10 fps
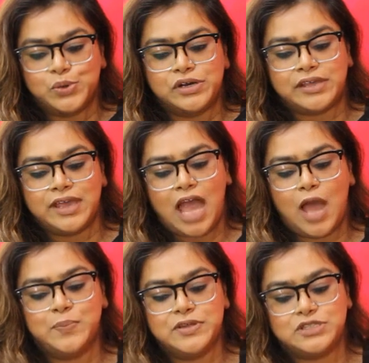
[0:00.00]
quirky
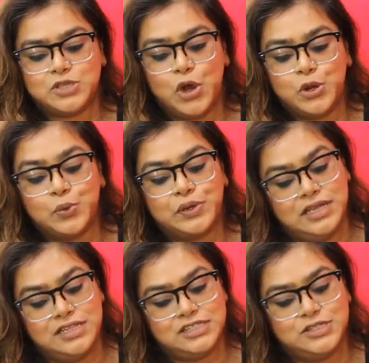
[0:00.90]
habits or
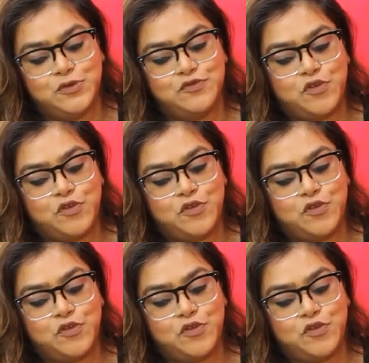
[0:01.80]
routines you